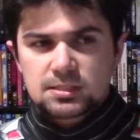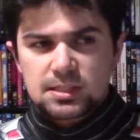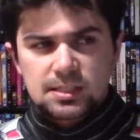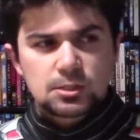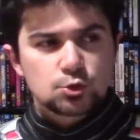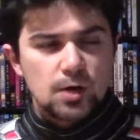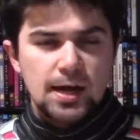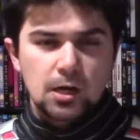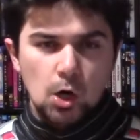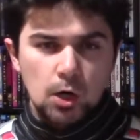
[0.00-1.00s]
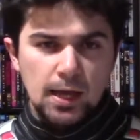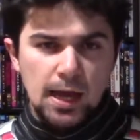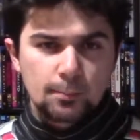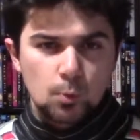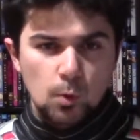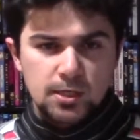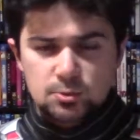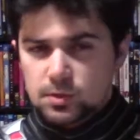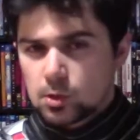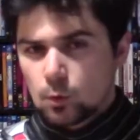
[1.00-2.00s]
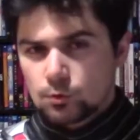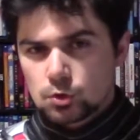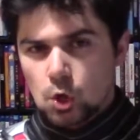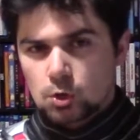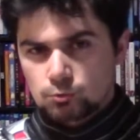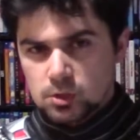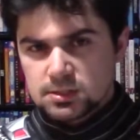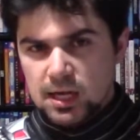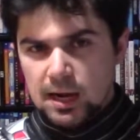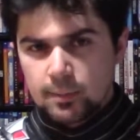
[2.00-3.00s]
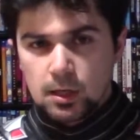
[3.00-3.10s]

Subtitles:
It can drag on at points with an overlong runtime and